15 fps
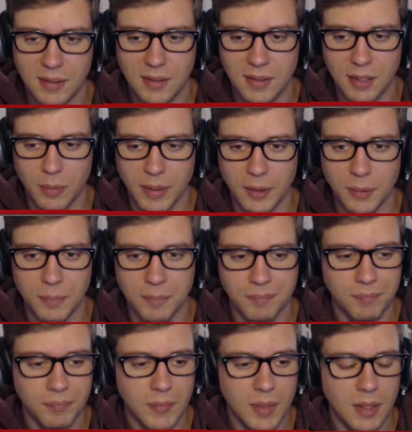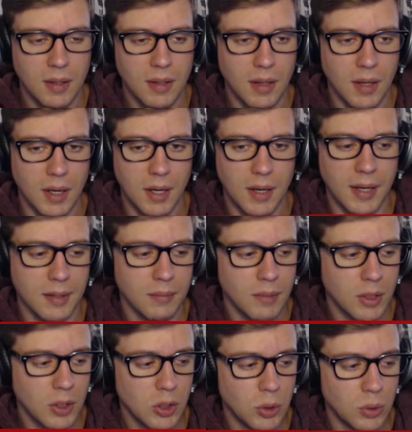There we go. Alright,
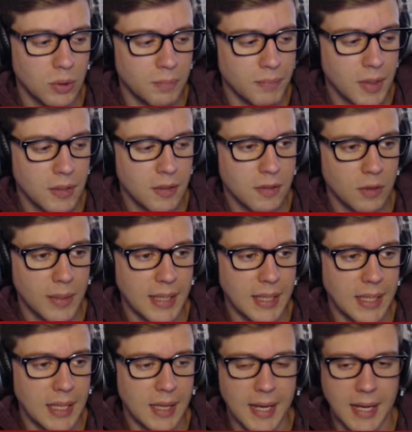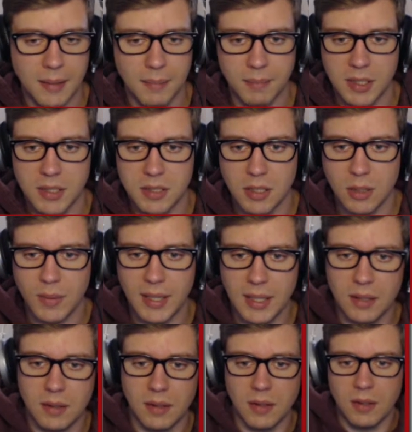cool. So we got that. Continuing it.
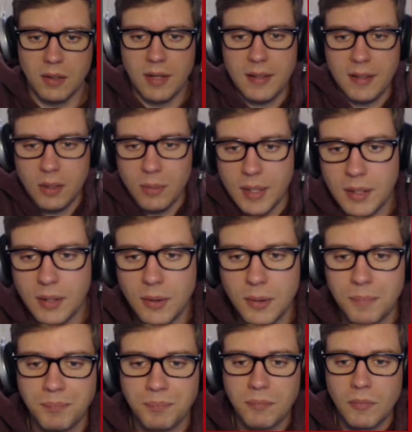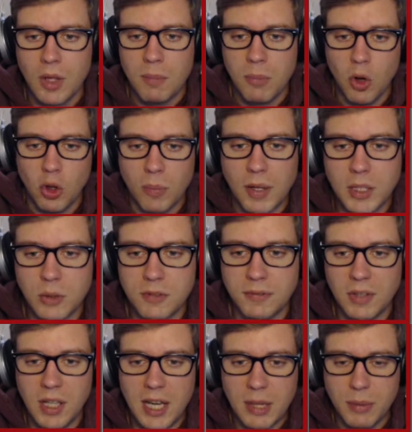Alright, there we go. Pokemon use
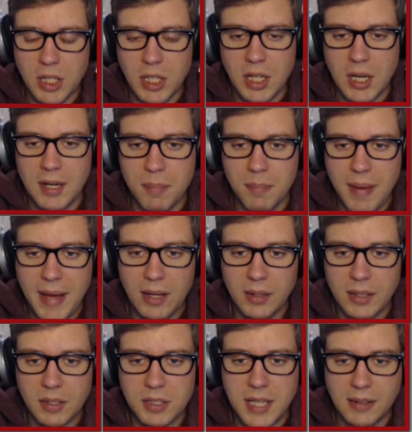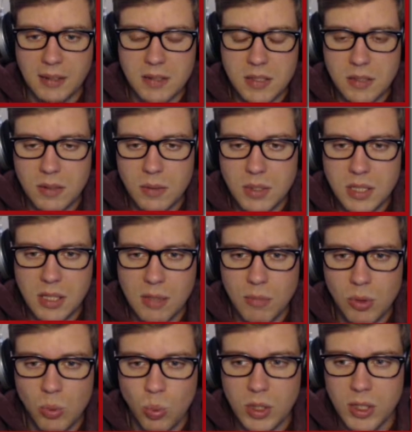Fly when you're not in a battle. Here, take this too.
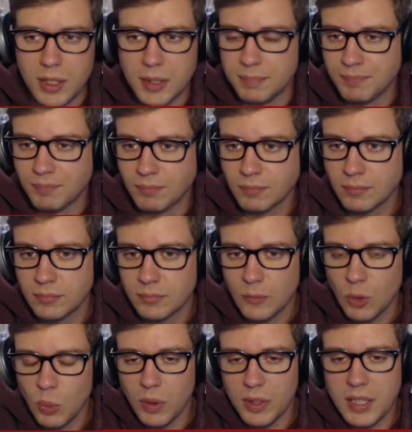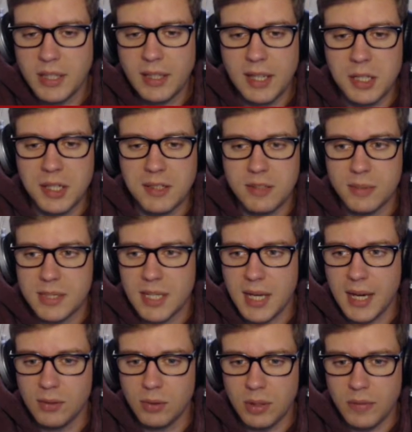TM01. Well, I didn't get a chance to
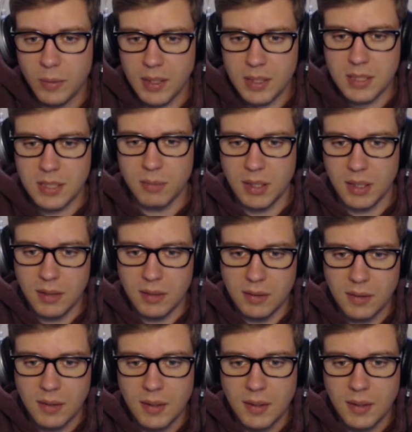attack, so I don't even know what that TM does.